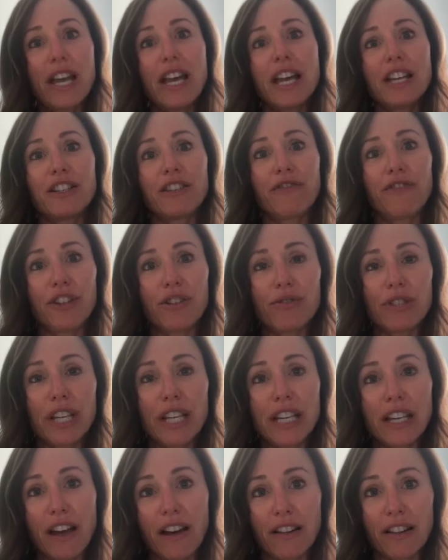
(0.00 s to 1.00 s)

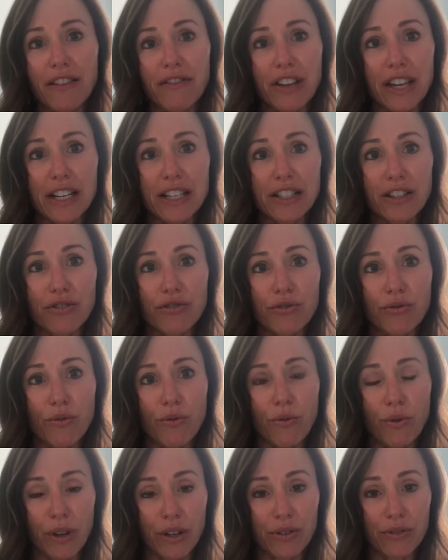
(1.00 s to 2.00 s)
diffusing Young Living essential
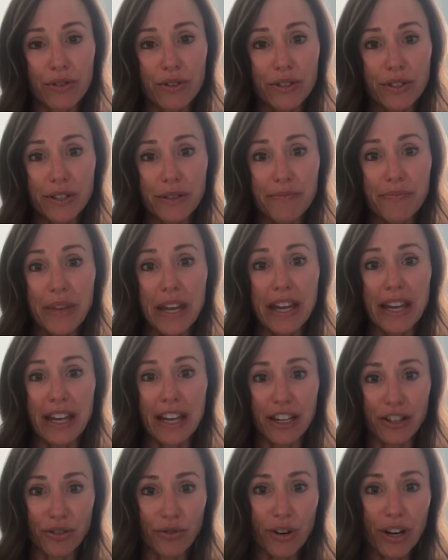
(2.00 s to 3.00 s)
oils
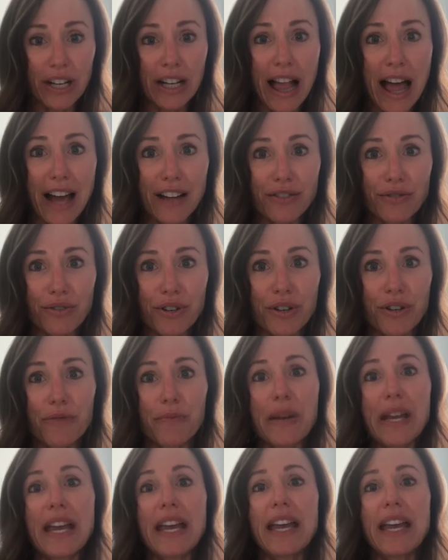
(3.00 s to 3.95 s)
in your classroom